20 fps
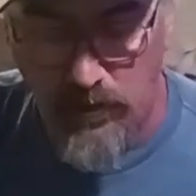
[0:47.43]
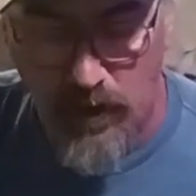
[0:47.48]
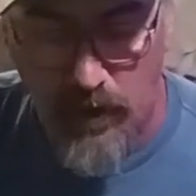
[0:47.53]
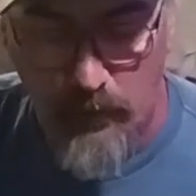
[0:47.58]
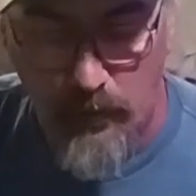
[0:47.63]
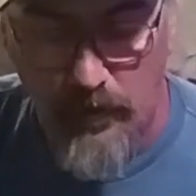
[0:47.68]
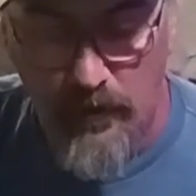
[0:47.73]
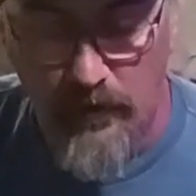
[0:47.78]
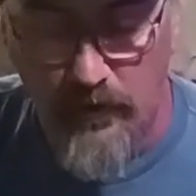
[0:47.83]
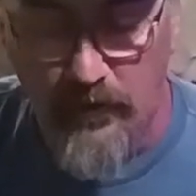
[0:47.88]
I
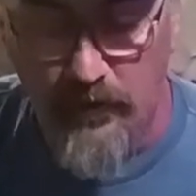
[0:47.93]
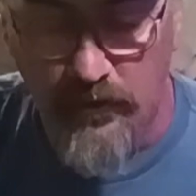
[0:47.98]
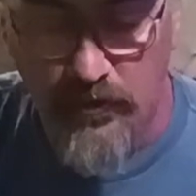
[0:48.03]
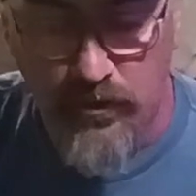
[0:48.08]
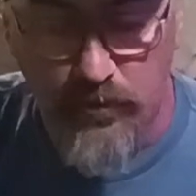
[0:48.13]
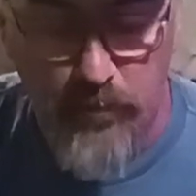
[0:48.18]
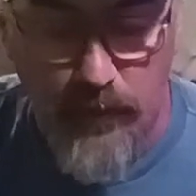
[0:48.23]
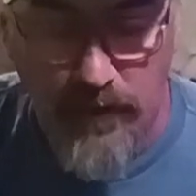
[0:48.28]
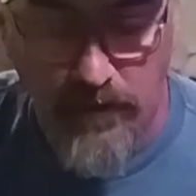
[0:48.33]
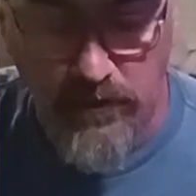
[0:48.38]
wasn't
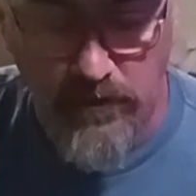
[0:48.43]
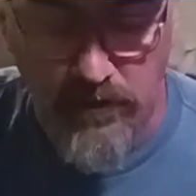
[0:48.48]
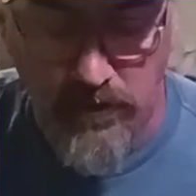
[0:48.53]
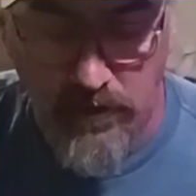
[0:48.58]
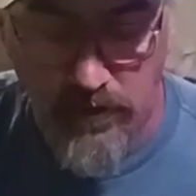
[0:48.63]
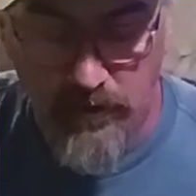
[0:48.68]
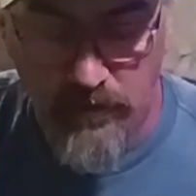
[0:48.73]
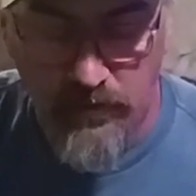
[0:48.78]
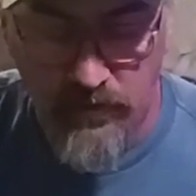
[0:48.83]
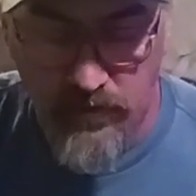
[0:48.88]
expecting
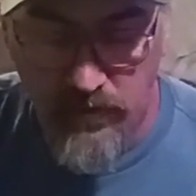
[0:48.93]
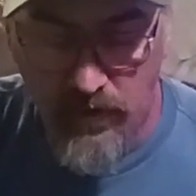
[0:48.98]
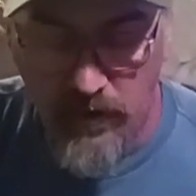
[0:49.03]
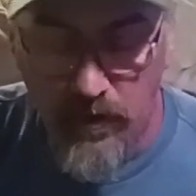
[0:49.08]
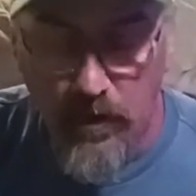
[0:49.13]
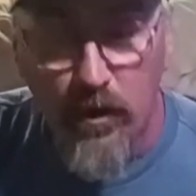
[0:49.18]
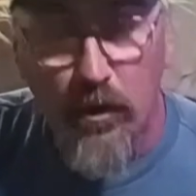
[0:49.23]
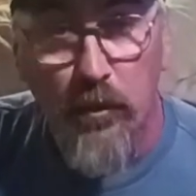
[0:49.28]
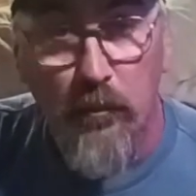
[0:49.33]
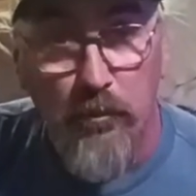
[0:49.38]
this,
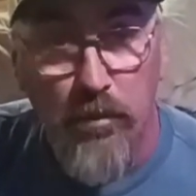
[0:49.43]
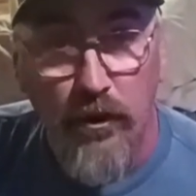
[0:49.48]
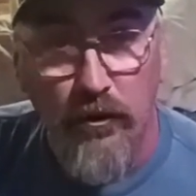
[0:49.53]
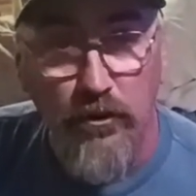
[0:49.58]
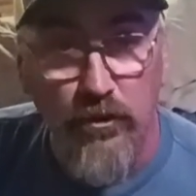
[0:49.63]
but